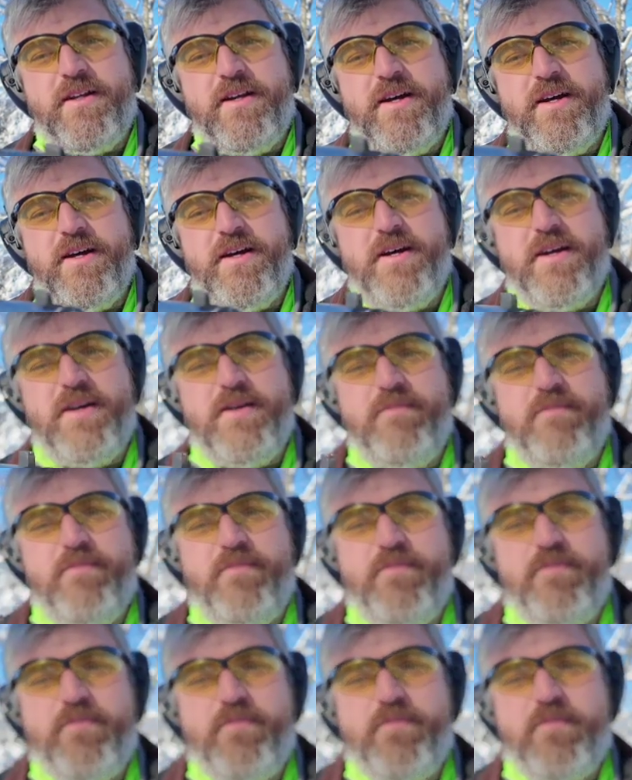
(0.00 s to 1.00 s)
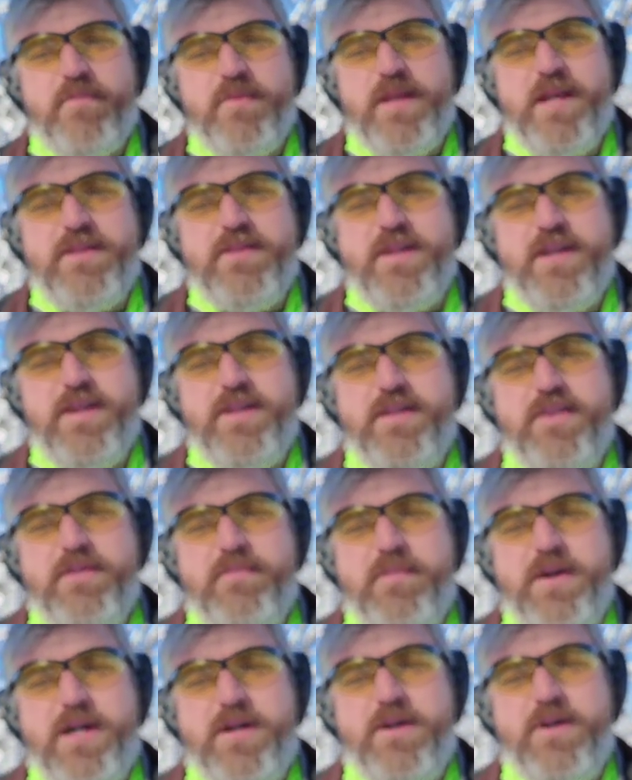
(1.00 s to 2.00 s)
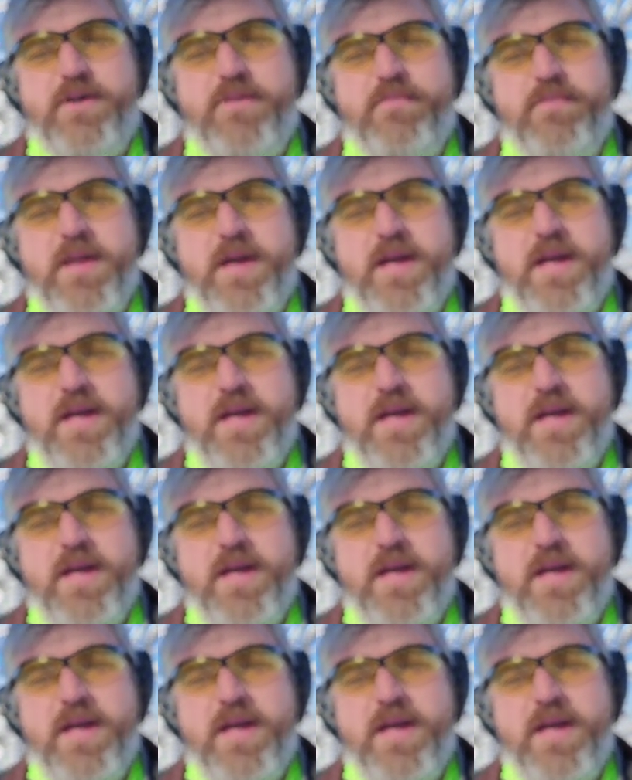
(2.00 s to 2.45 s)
at the end of the barrel,